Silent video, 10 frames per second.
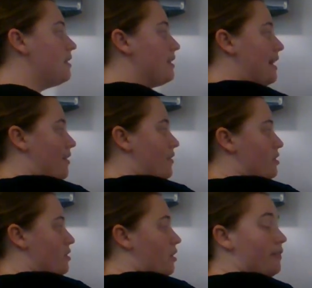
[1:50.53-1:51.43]
Now there's
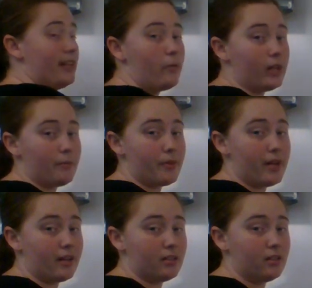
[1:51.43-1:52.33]
already one up
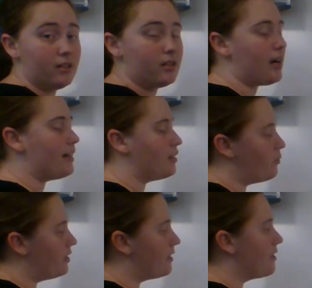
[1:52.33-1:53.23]
there. I don't
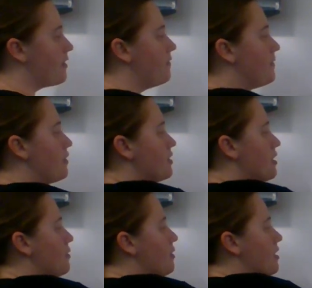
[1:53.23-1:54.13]
want to get confused
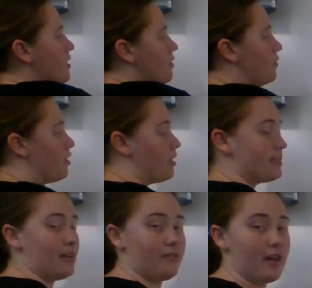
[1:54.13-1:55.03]
though. Cross
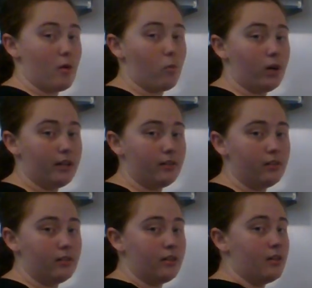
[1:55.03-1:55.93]
out that one,
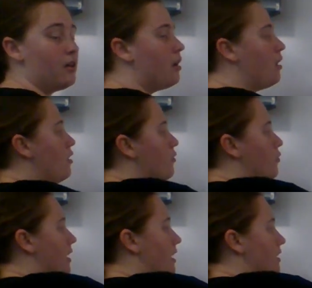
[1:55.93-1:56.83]

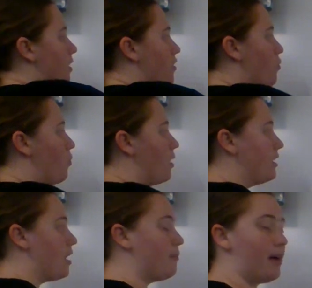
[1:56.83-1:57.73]
write another one
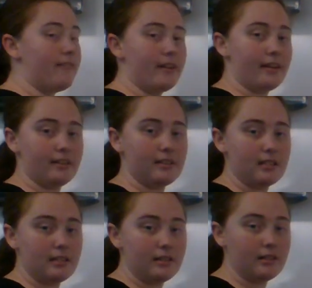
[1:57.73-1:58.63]
above it.
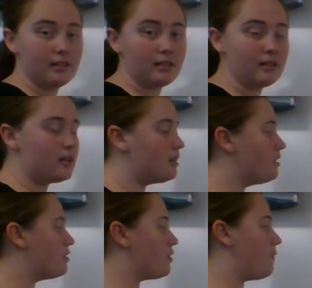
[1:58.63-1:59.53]

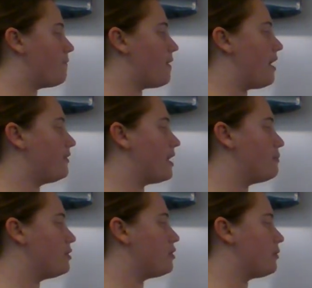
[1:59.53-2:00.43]
So 5
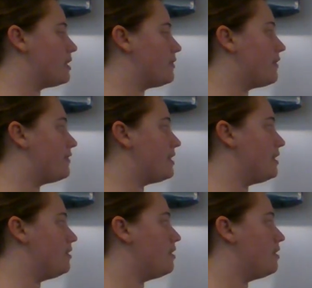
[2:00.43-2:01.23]
times 3 is 15.